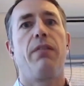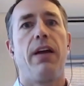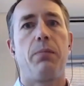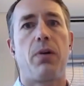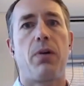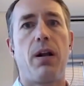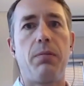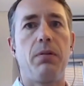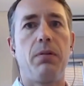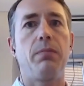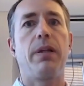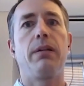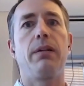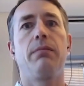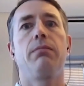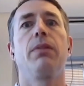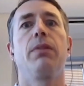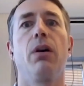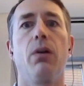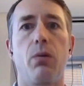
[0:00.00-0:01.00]
that problem,
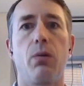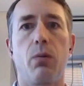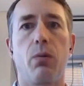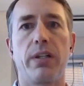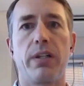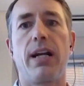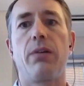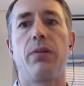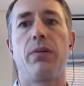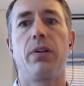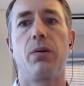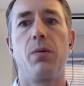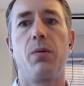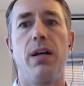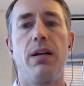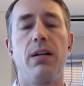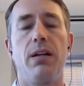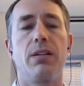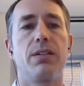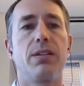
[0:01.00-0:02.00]
and it worked out really
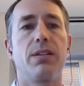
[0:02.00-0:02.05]
well.